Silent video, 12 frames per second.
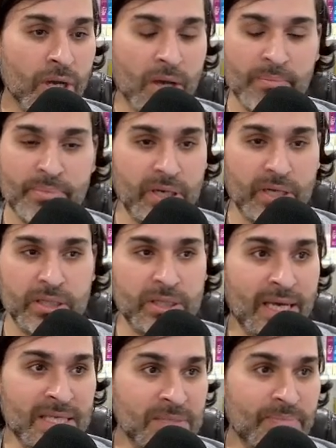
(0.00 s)
but
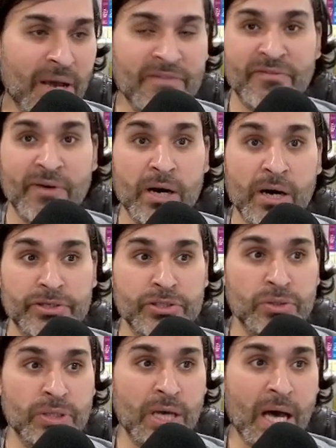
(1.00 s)
that is by far,
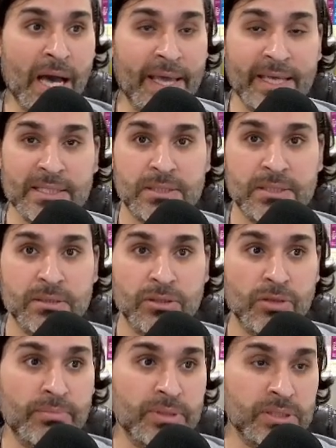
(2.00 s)
the highest
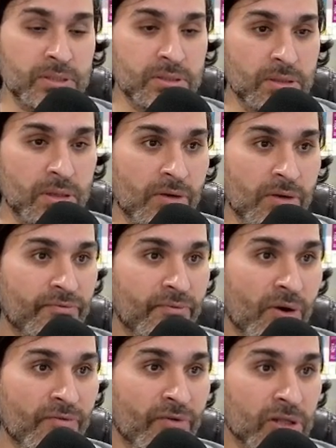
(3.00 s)
numbers of
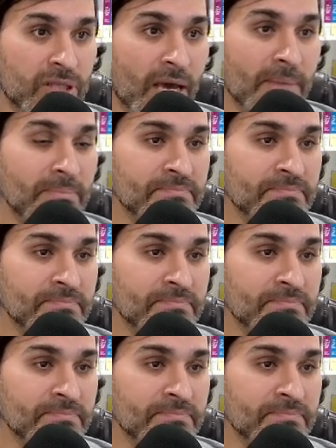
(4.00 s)
all time.